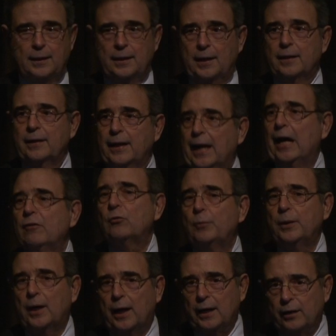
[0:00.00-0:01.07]
And they have to
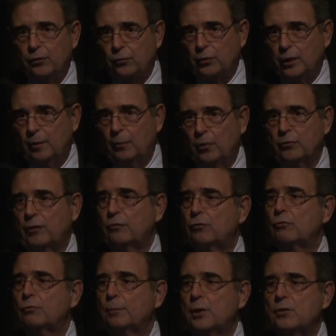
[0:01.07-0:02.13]
be highly trained because, as
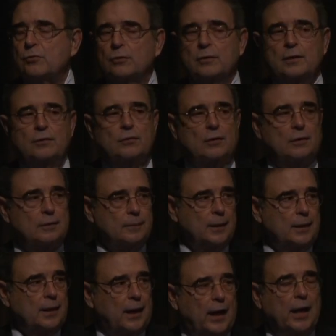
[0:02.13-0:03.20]
you just mentioned, these are
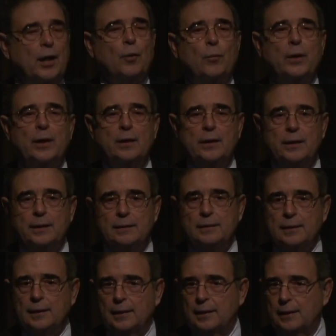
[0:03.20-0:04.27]
highly regulated
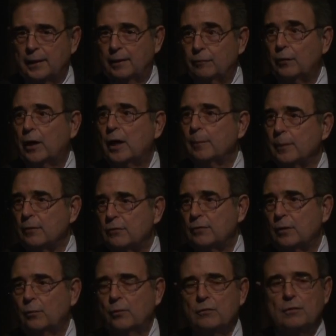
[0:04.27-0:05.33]
environments
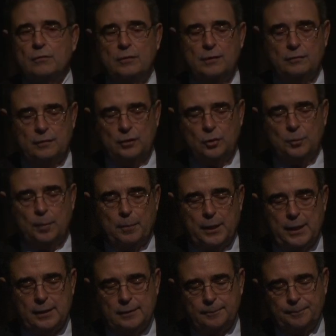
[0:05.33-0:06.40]
in which these things need to be
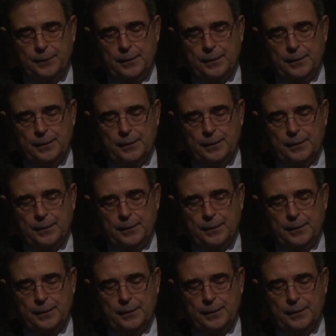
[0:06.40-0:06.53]
made.